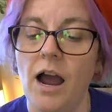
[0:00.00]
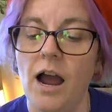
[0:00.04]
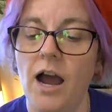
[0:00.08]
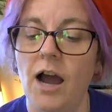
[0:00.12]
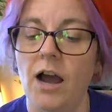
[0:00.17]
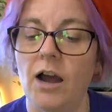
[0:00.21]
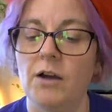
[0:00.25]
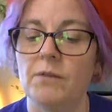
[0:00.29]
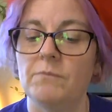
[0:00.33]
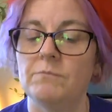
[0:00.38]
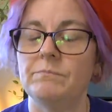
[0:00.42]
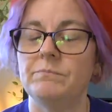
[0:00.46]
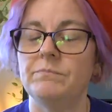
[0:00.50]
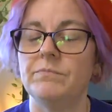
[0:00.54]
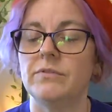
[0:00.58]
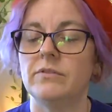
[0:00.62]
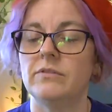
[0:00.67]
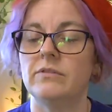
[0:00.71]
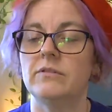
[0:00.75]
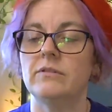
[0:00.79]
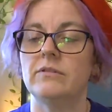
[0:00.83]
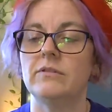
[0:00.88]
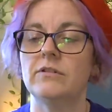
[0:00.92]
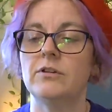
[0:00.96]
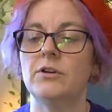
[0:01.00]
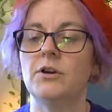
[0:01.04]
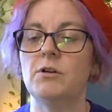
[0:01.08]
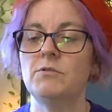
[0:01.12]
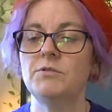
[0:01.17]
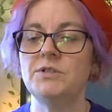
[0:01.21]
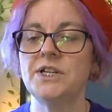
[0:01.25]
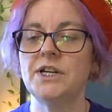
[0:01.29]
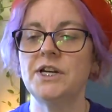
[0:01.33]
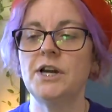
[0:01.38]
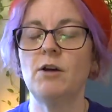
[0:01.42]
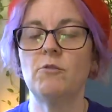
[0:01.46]
um, go
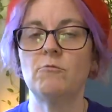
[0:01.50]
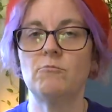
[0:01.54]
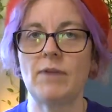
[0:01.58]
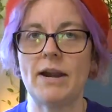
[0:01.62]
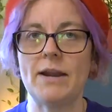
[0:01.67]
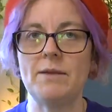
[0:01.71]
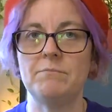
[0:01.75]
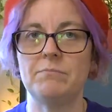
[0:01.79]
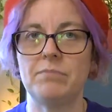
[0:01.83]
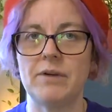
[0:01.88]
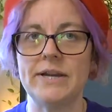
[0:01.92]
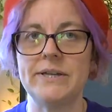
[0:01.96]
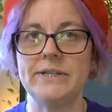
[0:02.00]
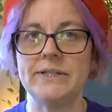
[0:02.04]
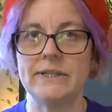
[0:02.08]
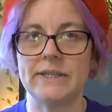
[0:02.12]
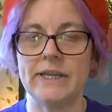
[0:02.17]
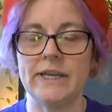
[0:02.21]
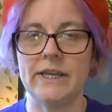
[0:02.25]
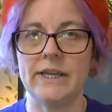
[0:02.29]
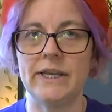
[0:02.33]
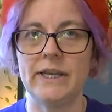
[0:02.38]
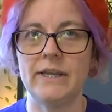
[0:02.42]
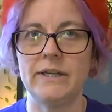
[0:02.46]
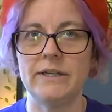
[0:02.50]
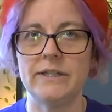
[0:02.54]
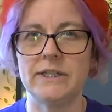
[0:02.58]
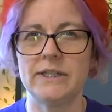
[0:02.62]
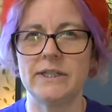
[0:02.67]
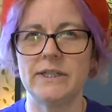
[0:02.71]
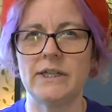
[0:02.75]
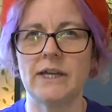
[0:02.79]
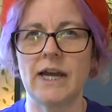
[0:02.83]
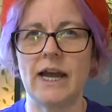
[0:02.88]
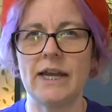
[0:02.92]
check out right brained thinking to